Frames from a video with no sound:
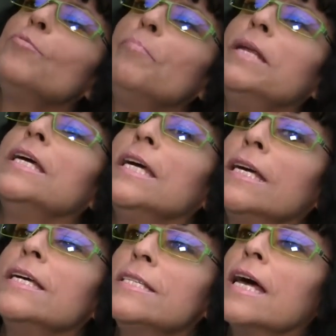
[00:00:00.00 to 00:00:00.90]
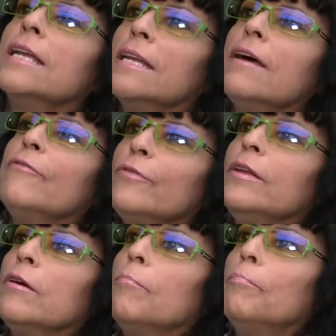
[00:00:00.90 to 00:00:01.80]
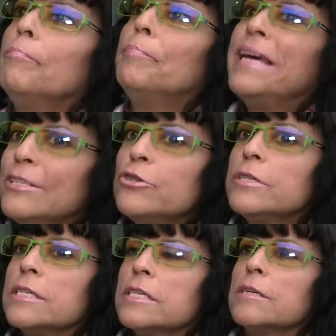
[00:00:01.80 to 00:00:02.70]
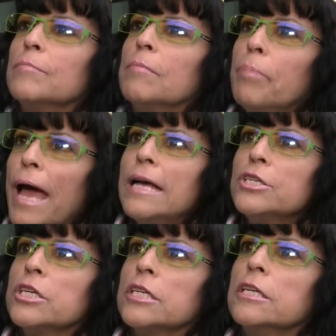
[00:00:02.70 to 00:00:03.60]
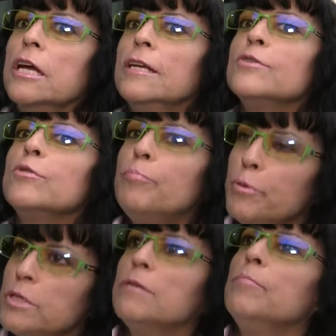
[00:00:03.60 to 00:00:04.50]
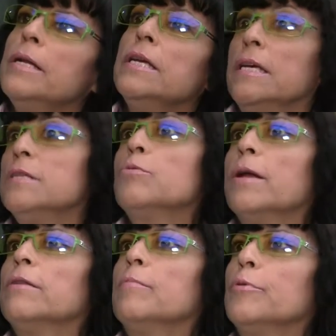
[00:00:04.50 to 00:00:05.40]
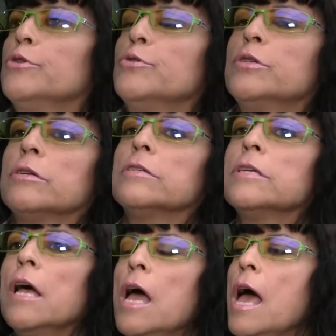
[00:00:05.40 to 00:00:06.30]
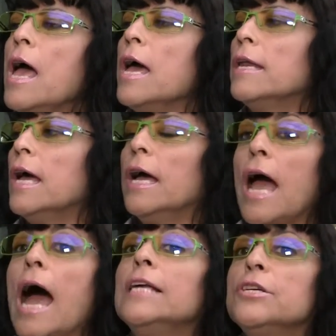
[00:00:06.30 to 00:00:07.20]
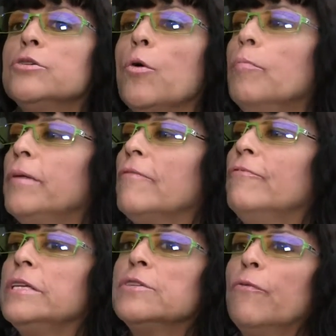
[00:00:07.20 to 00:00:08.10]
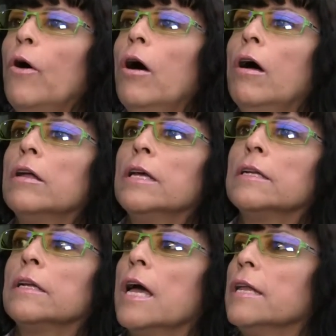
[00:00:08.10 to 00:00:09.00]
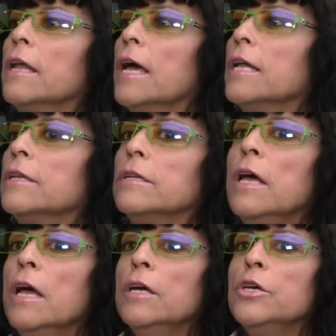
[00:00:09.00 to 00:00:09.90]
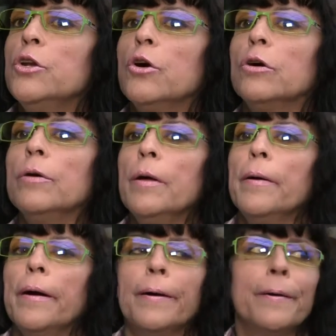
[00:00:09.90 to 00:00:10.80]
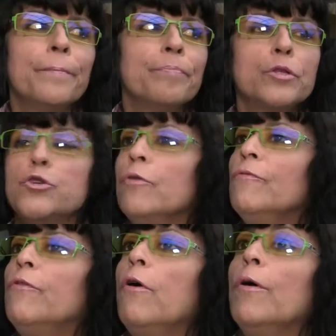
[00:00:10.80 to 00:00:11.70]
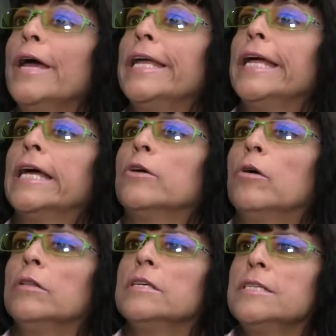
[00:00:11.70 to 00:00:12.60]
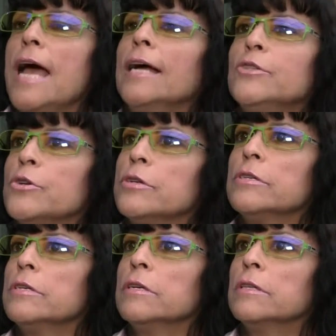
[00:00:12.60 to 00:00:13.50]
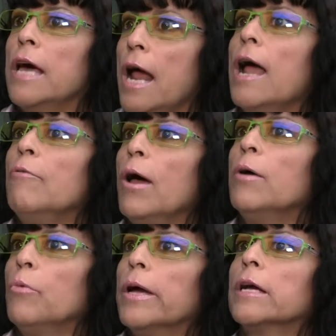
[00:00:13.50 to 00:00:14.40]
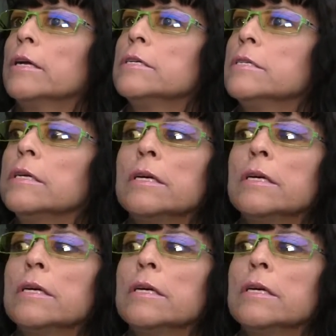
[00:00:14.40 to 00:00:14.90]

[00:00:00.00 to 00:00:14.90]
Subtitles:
own money and he's got enough, you know, patriotism and passion to put some money. He's one of the producers. And I just hope that Vince Vaughn and you know, John Voight and all these actors that are right-wingers,